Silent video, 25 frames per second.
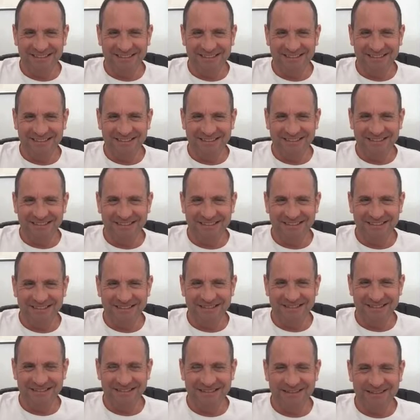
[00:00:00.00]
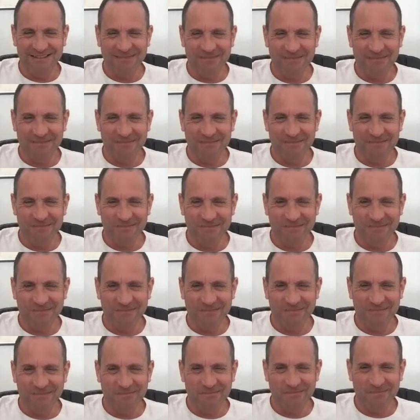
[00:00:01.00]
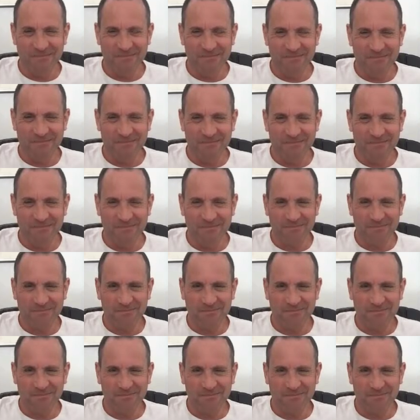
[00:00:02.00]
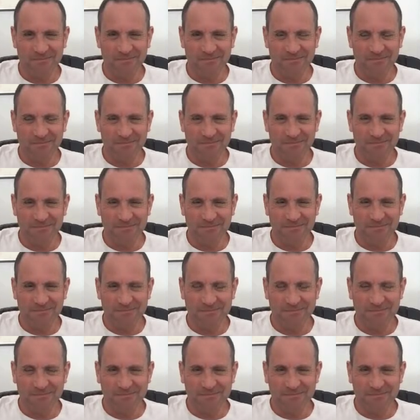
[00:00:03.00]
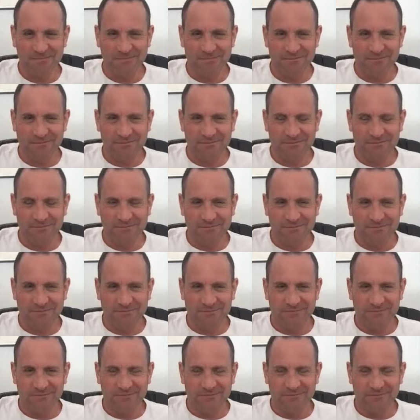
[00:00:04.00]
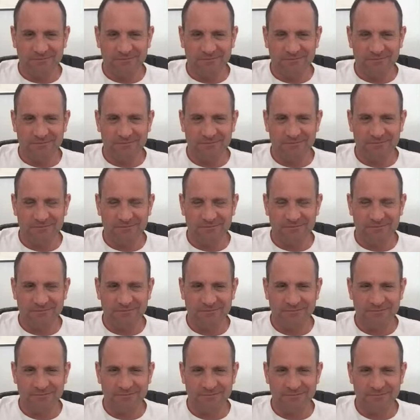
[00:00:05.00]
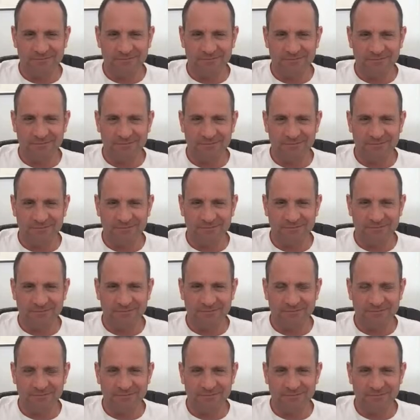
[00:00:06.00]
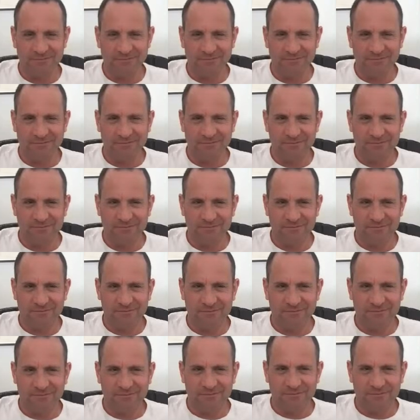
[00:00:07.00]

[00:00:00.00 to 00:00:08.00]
The person shown says nothing.